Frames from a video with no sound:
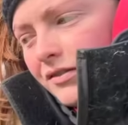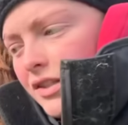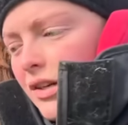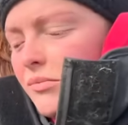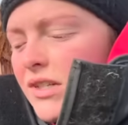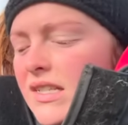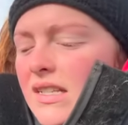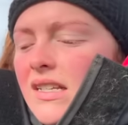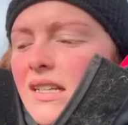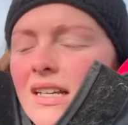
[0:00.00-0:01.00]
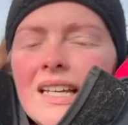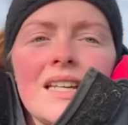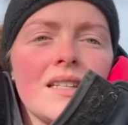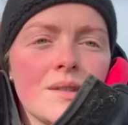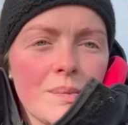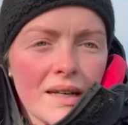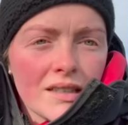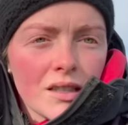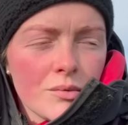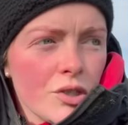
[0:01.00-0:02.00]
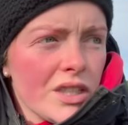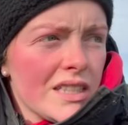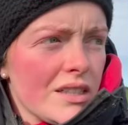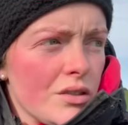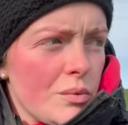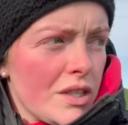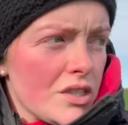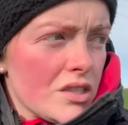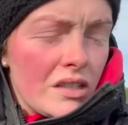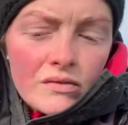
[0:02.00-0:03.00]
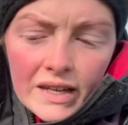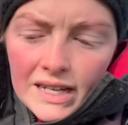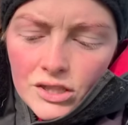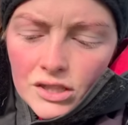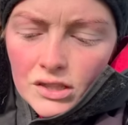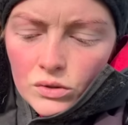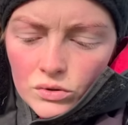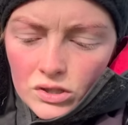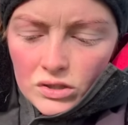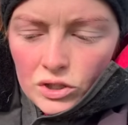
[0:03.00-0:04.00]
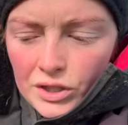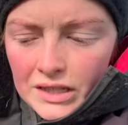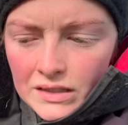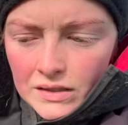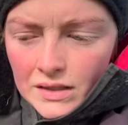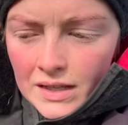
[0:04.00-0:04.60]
some reason, he's picked up joint hill, which is an infection that goes to the joints,